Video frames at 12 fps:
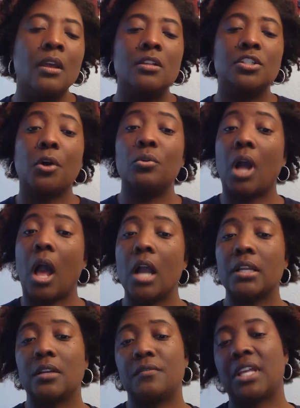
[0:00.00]
So,
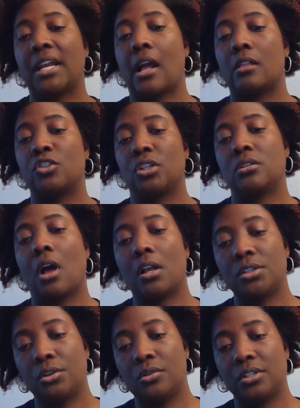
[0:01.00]
cognitive psychology is
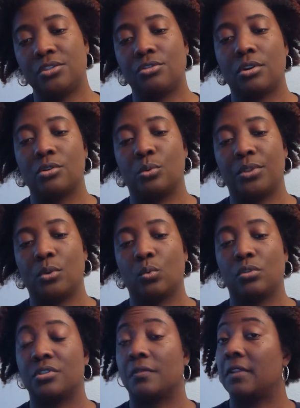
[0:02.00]
also concerned with the
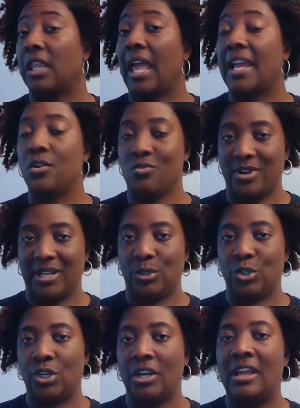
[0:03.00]
rules of
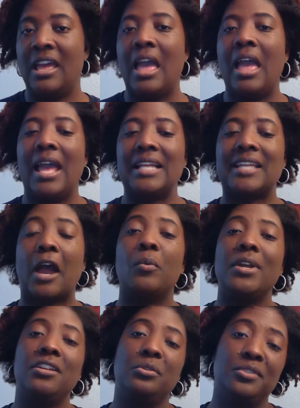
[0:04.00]
language and how
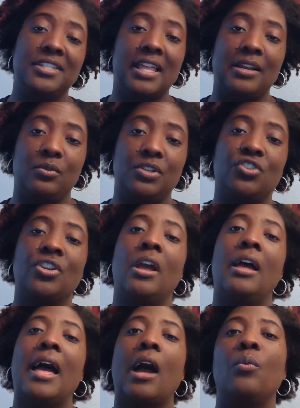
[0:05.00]
we use language,
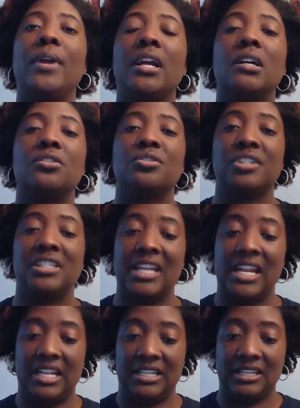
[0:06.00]
how we
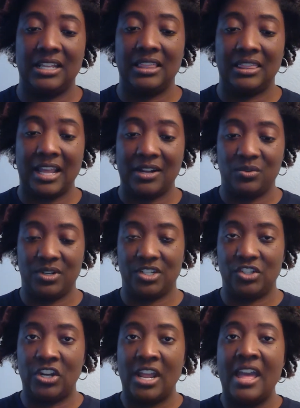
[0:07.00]
understand
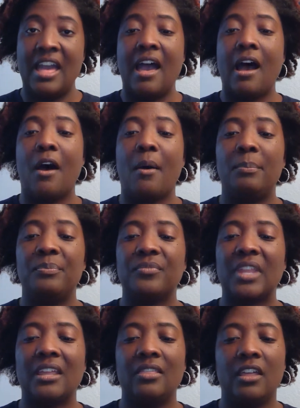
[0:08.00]
language.
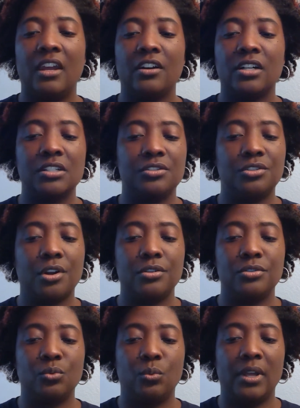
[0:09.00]
They're
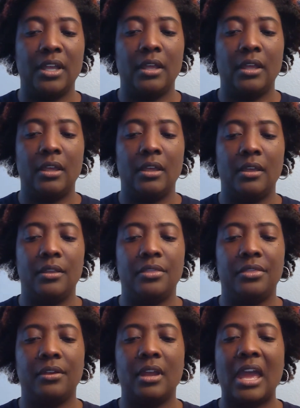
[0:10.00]
concerned
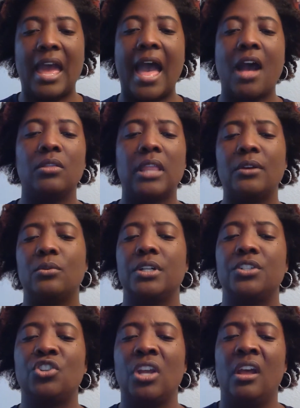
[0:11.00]
with how
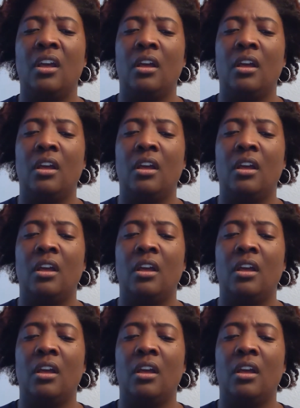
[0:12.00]
language